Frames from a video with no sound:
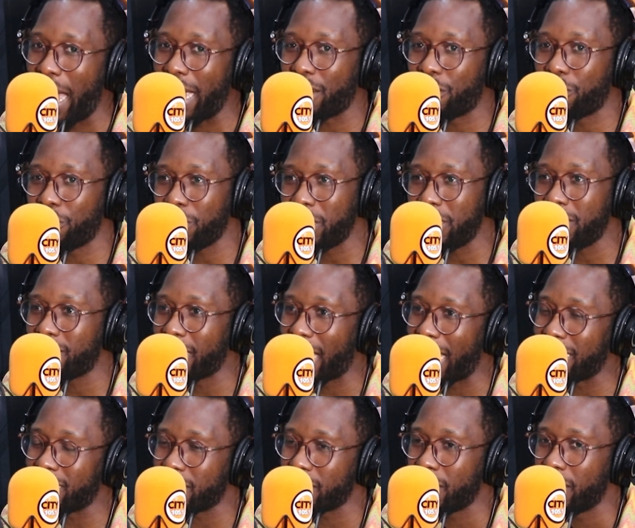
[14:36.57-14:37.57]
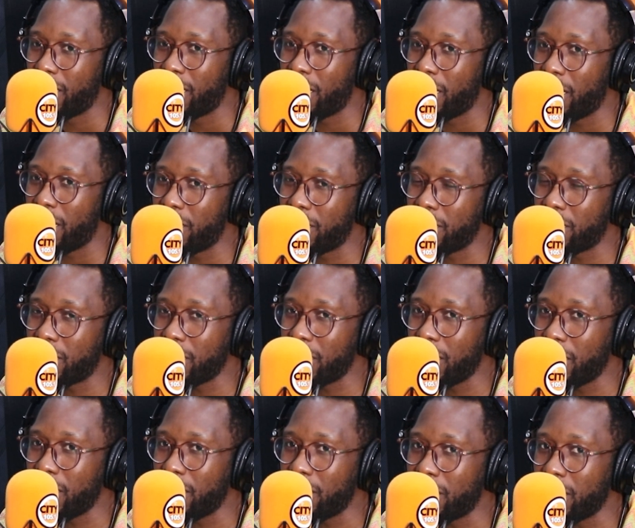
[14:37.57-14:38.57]
agree that
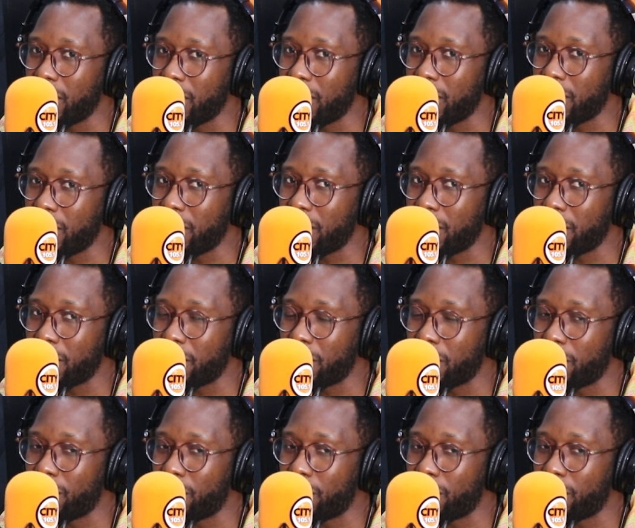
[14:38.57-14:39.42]
the